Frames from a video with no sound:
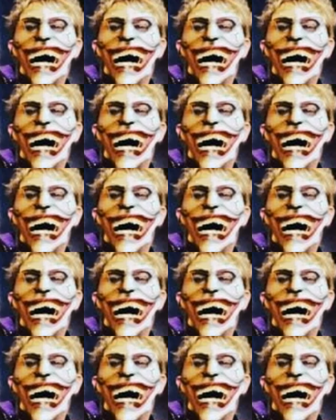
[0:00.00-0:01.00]

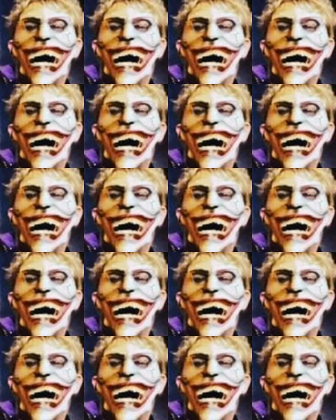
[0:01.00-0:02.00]

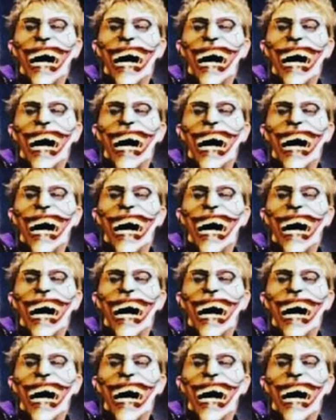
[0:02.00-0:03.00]

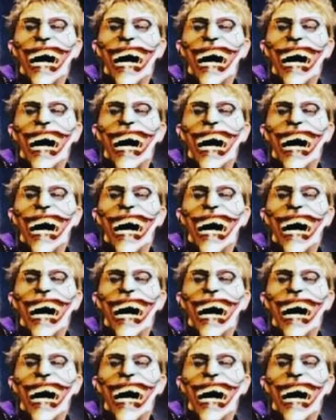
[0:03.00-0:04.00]

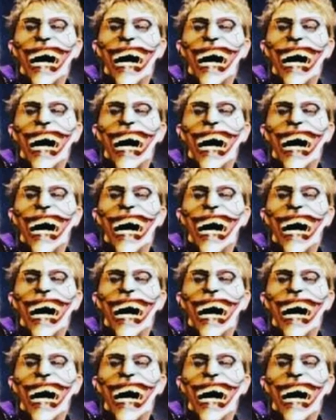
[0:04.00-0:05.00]

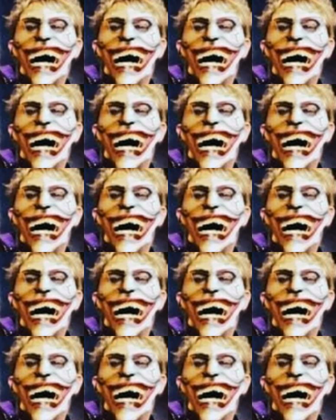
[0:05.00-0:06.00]

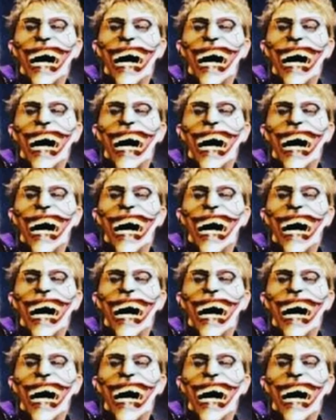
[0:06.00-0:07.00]

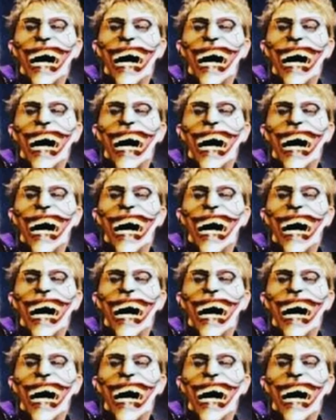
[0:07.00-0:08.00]
(no lip movement)